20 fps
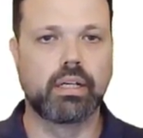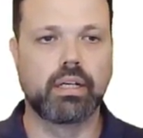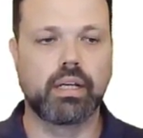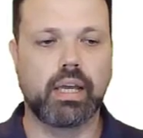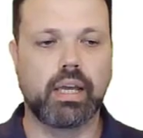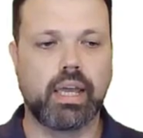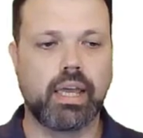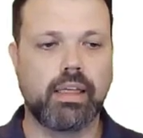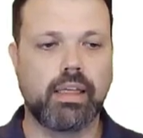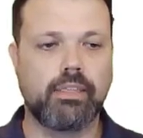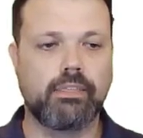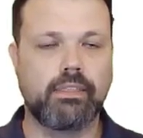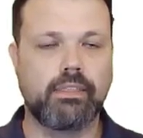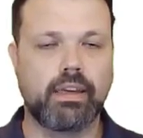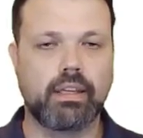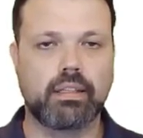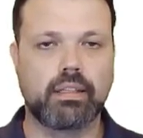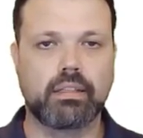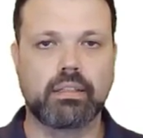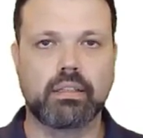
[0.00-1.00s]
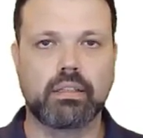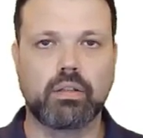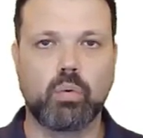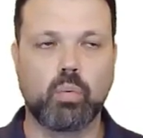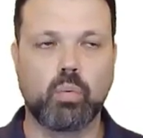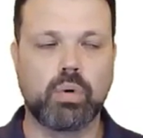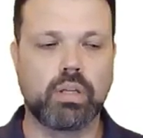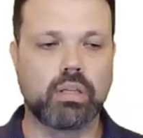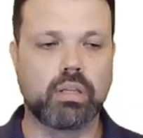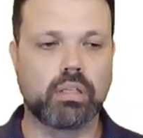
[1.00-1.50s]
and then
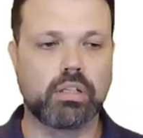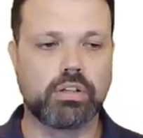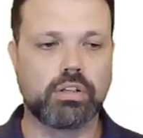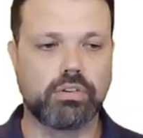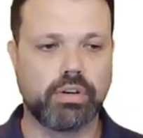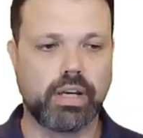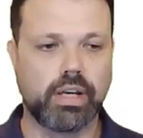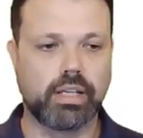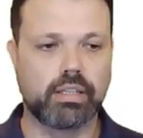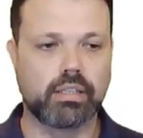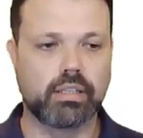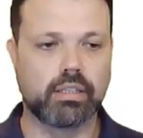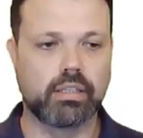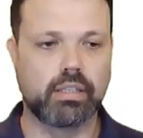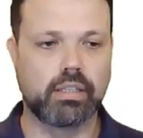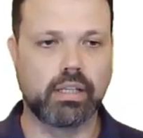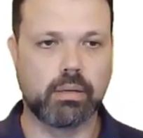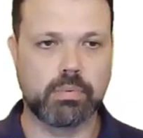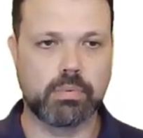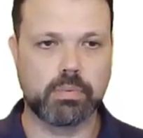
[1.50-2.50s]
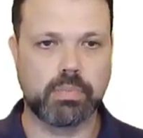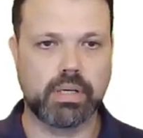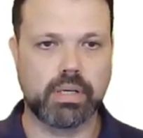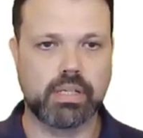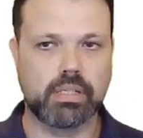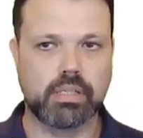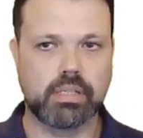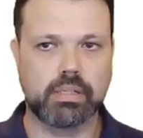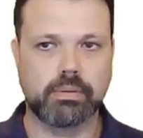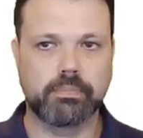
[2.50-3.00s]
we'll create the
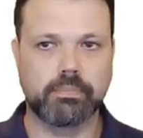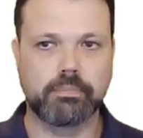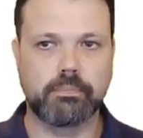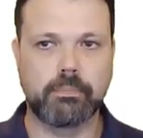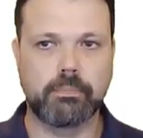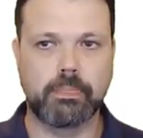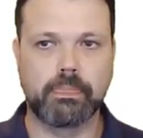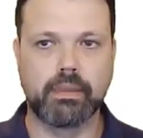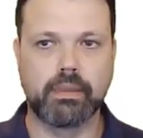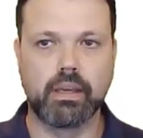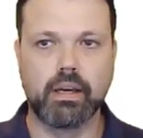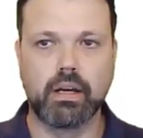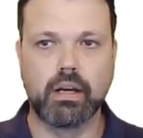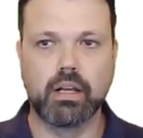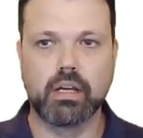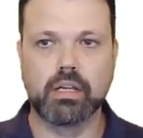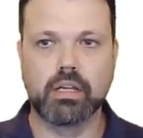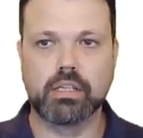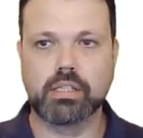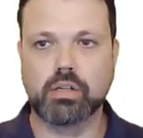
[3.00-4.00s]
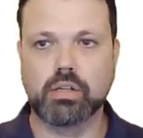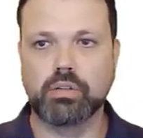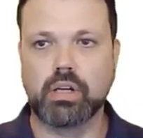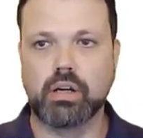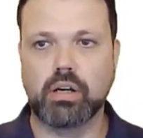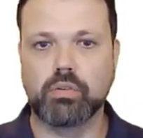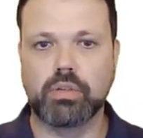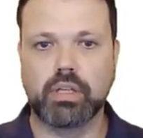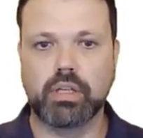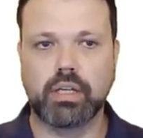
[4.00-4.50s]
namespace so now
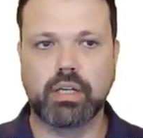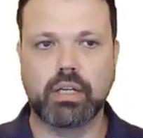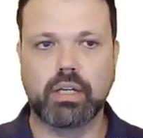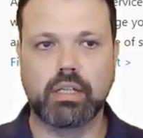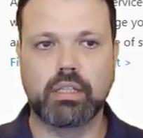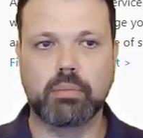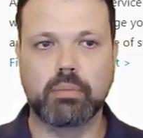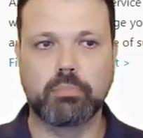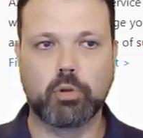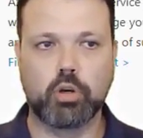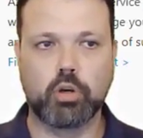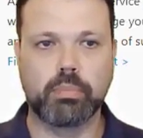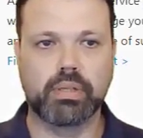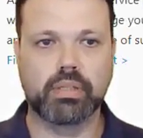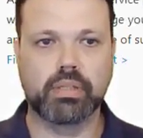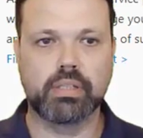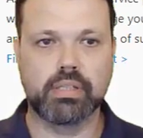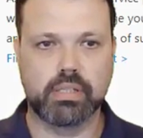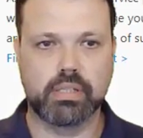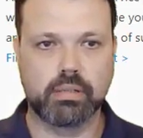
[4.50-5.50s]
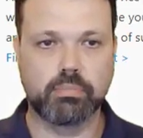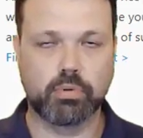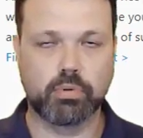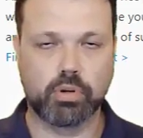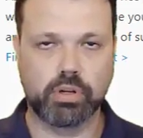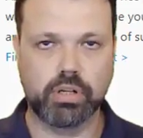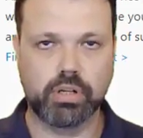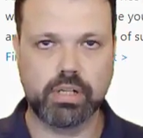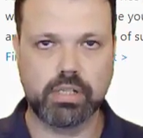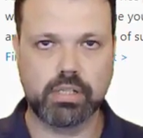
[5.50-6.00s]
the deployment is in
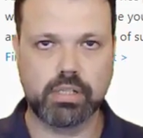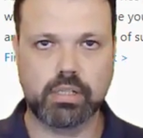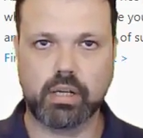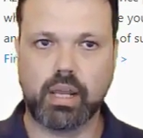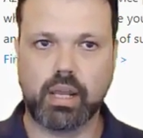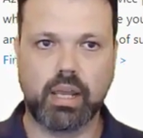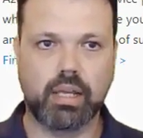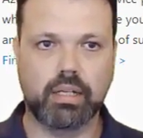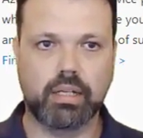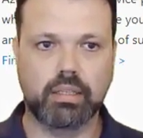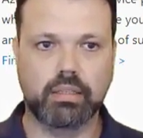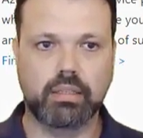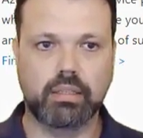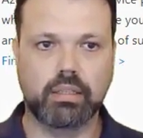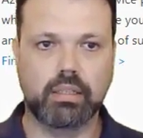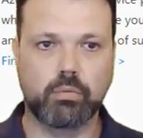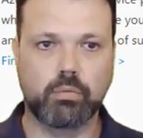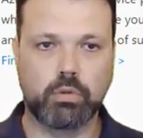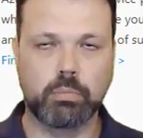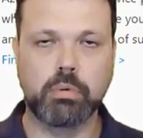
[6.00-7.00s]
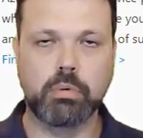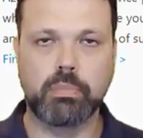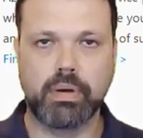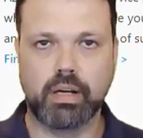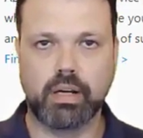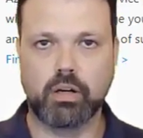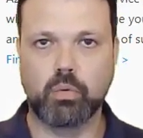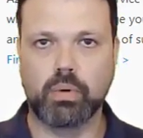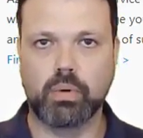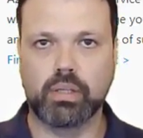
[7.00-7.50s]
progress and uh, we'll be
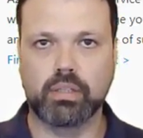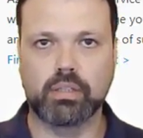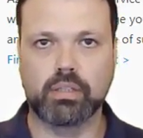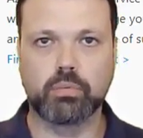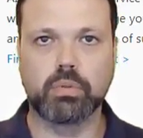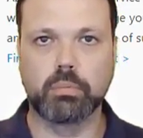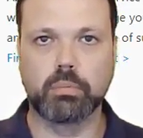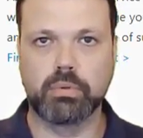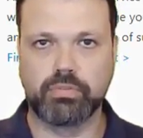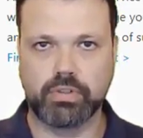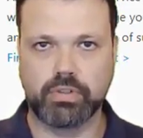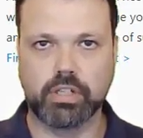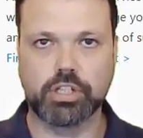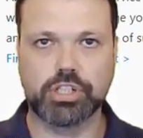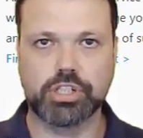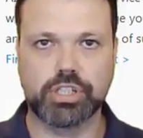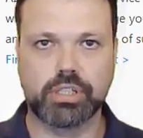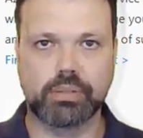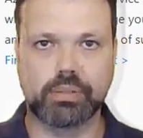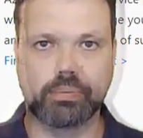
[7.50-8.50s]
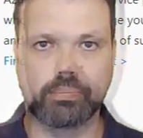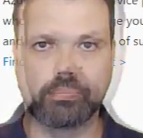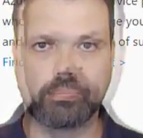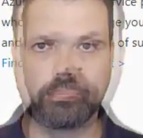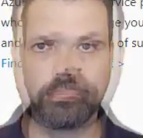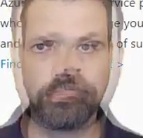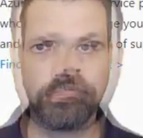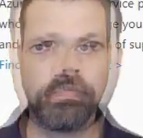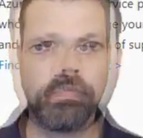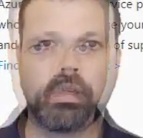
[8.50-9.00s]
back when it will be finished
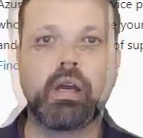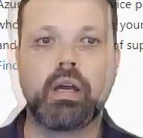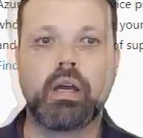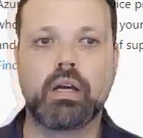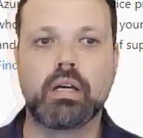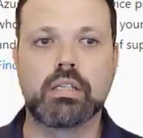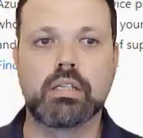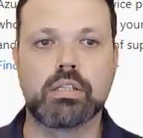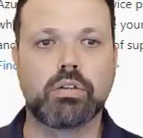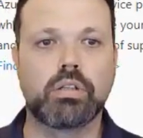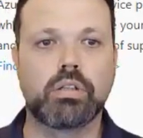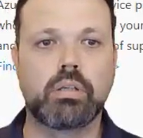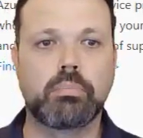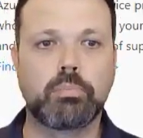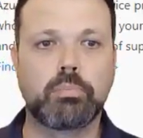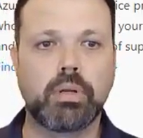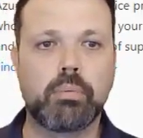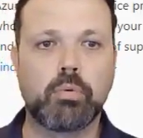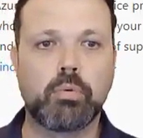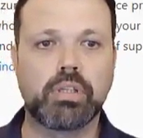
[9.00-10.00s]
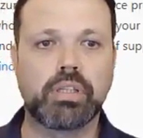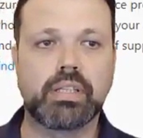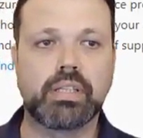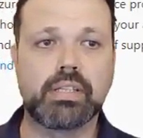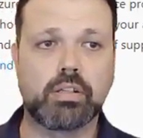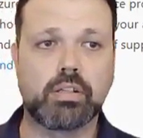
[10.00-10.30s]
so the deployment is